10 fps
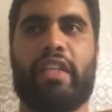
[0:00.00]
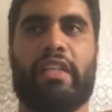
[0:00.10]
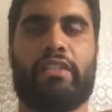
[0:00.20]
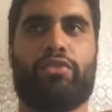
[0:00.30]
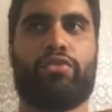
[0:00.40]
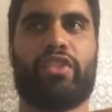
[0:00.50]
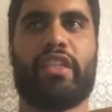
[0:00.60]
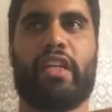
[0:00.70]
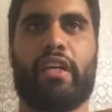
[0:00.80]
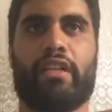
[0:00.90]
and
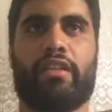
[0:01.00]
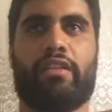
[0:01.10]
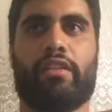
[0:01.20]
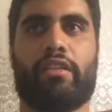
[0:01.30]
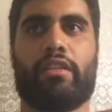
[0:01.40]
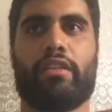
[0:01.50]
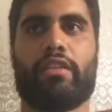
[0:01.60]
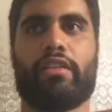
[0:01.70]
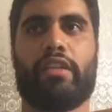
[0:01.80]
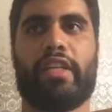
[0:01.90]
usually are
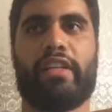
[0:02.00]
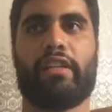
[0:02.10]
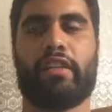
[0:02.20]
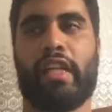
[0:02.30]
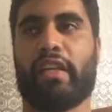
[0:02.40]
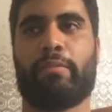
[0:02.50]
the